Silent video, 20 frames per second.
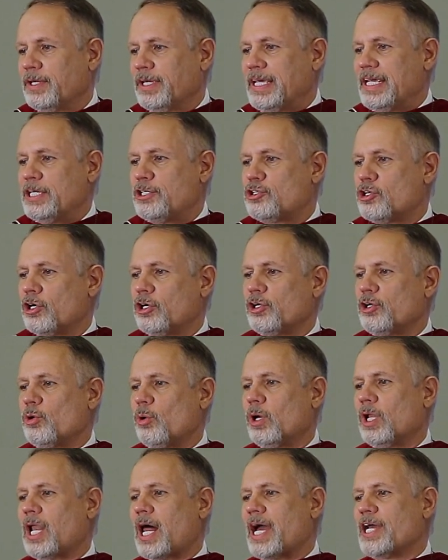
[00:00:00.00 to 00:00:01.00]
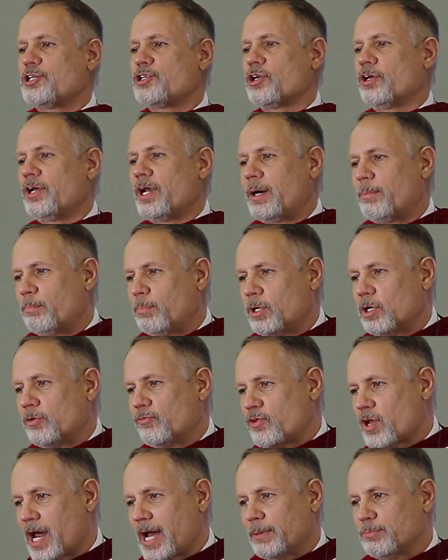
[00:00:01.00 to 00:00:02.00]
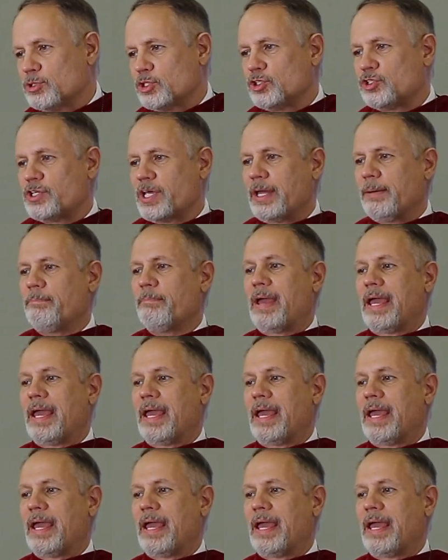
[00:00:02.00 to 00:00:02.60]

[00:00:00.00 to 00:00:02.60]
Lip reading: he turned to Elisha a number of times and said,